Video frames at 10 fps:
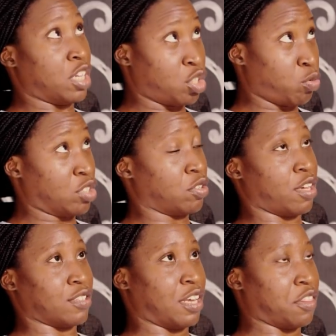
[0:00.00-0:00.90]
Between
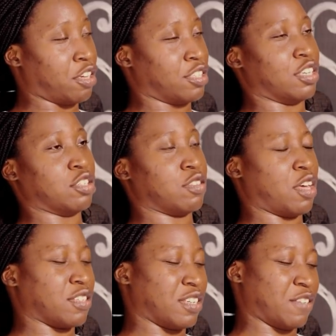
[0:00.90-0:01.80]
2013 and
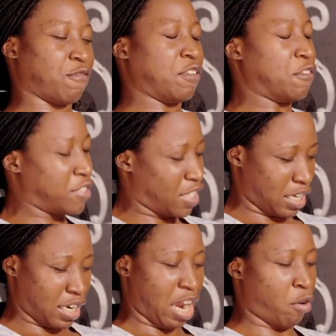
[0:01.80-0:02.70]

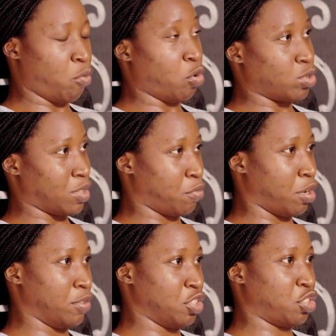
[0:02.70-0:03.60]
2015, I wrote and
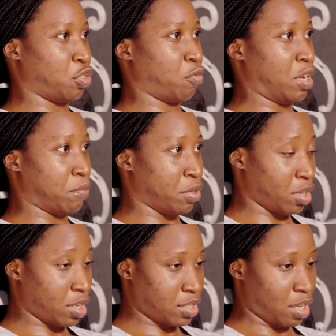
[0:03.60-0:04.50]
published 3
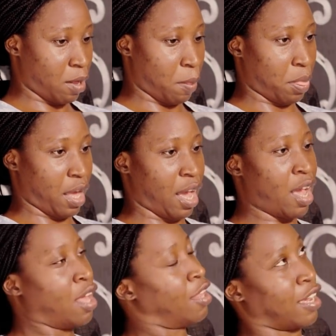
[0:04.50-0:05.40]
books.
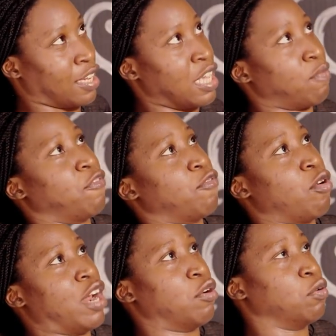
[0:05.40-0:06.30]
Like I said
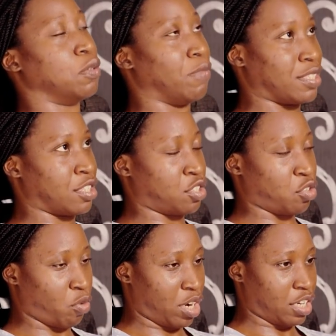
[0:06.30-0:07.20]
before, I hold a master's
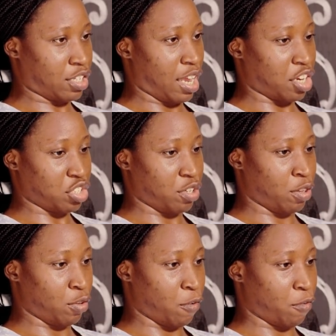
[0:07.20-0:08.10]
degree in
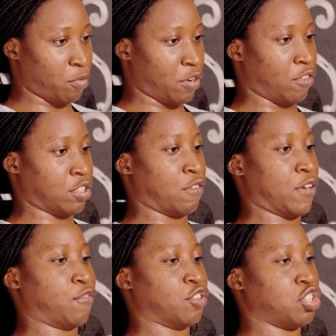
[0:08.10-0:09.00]
international law from the University of
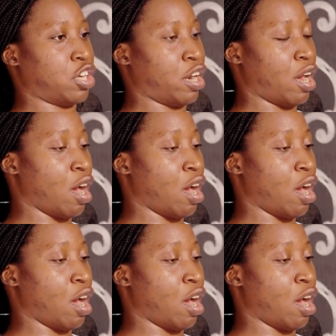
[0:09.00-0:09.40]
Hertfordshire.